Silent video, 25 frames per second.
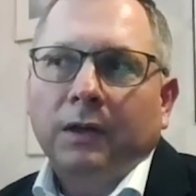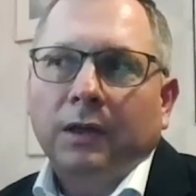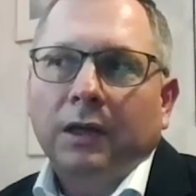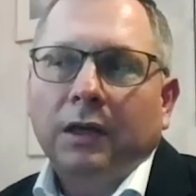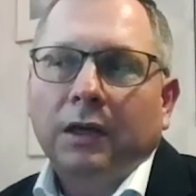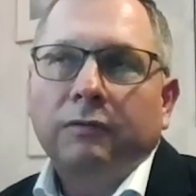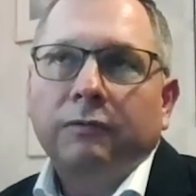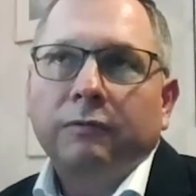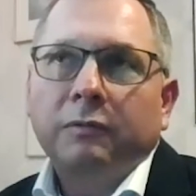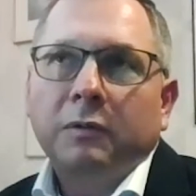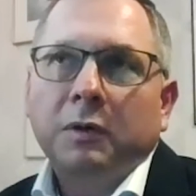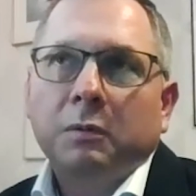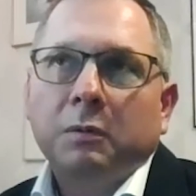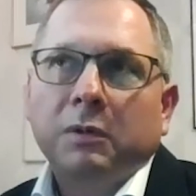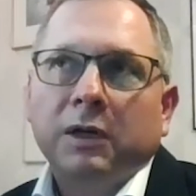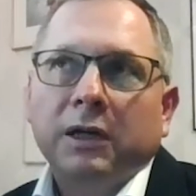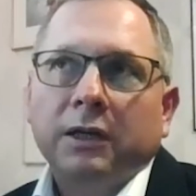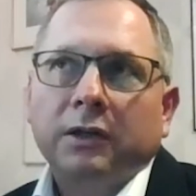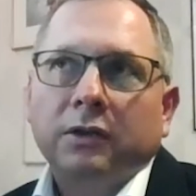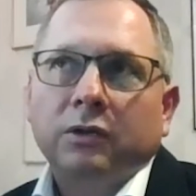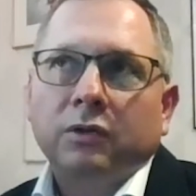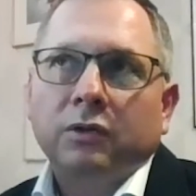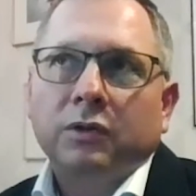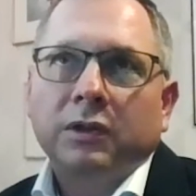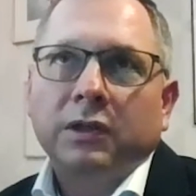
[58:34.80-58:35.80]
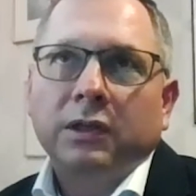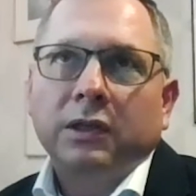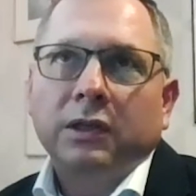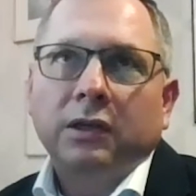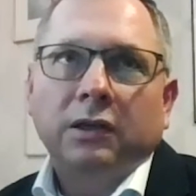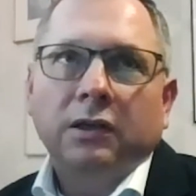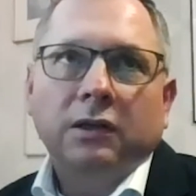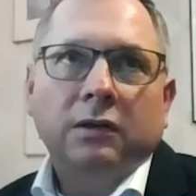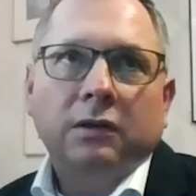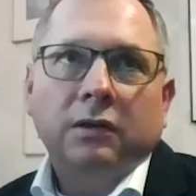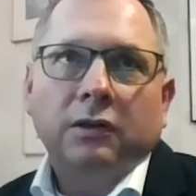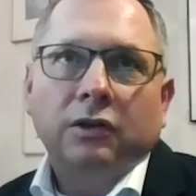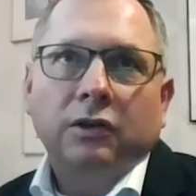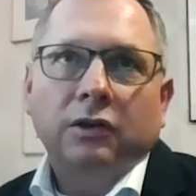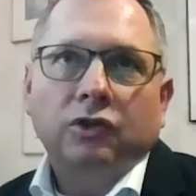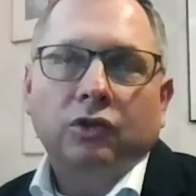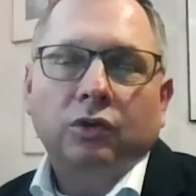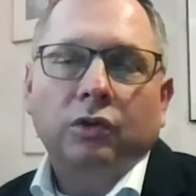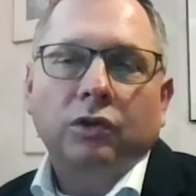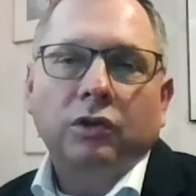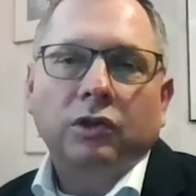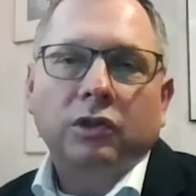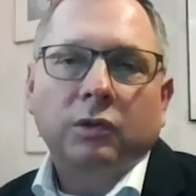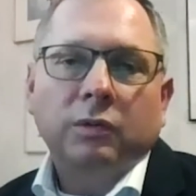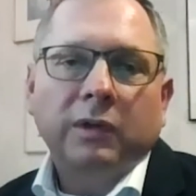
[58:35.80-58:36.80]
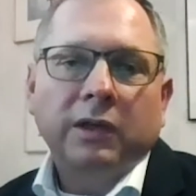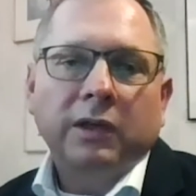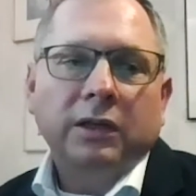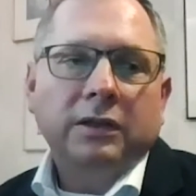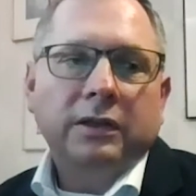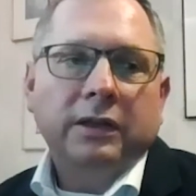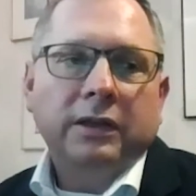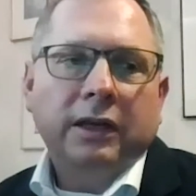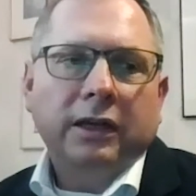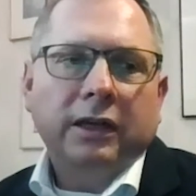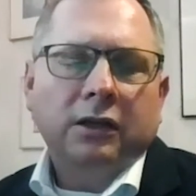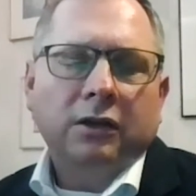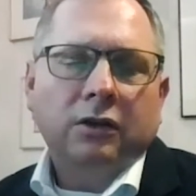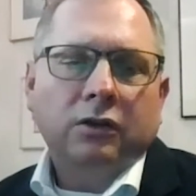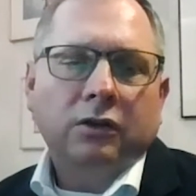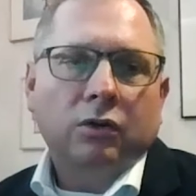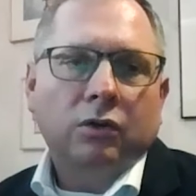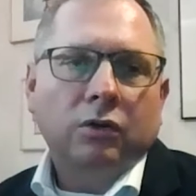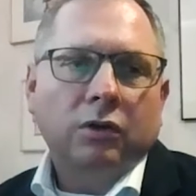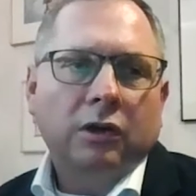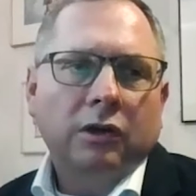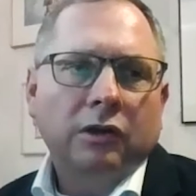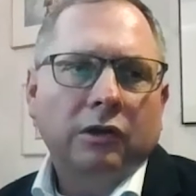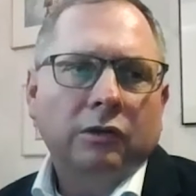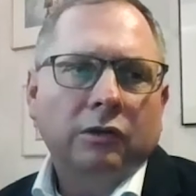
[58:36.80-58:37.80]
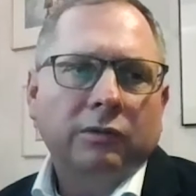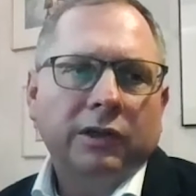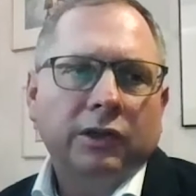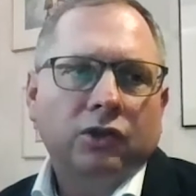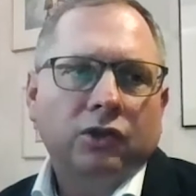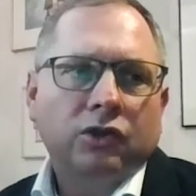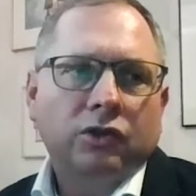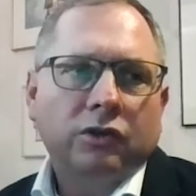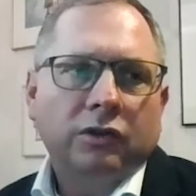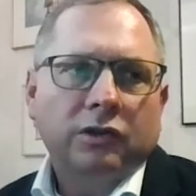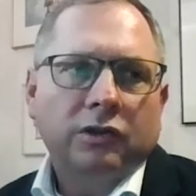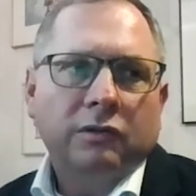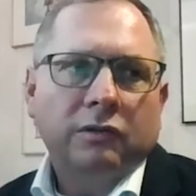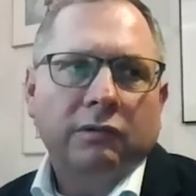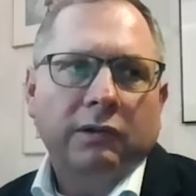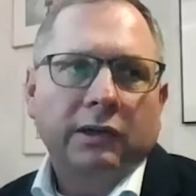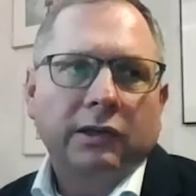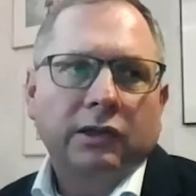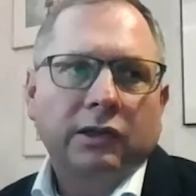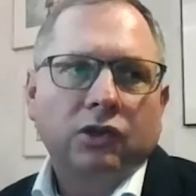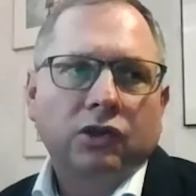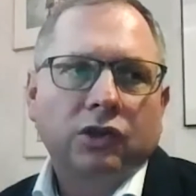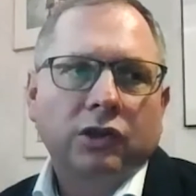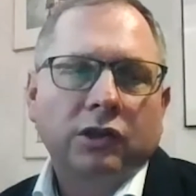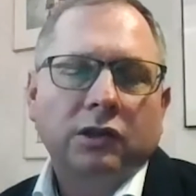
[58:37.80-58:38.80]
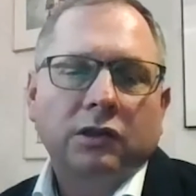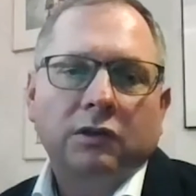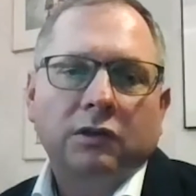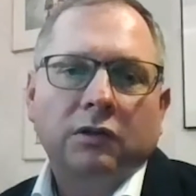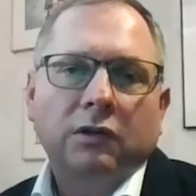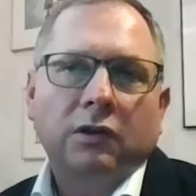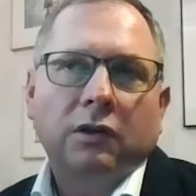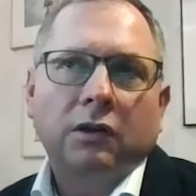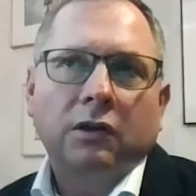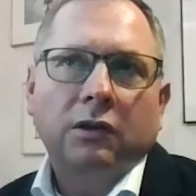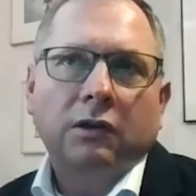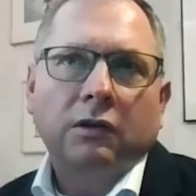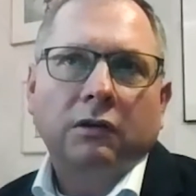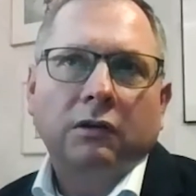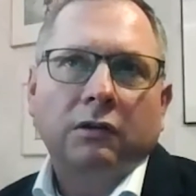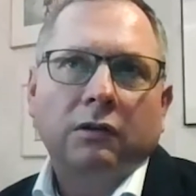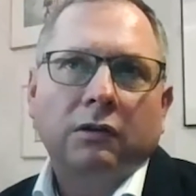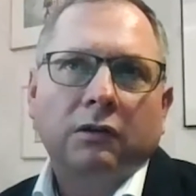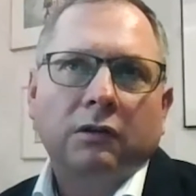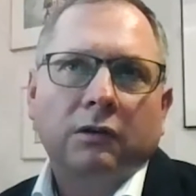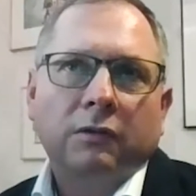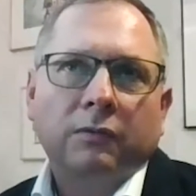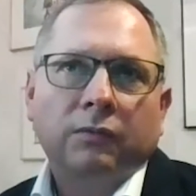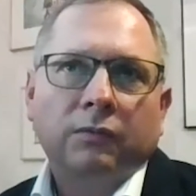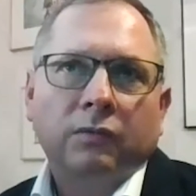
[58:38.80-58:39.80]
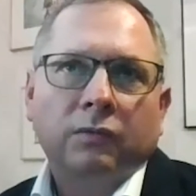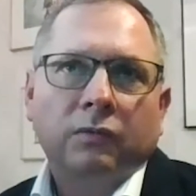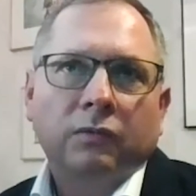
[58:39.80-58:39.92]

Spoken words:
If we were to see a short squeeze like Kolonovich, a strategist, a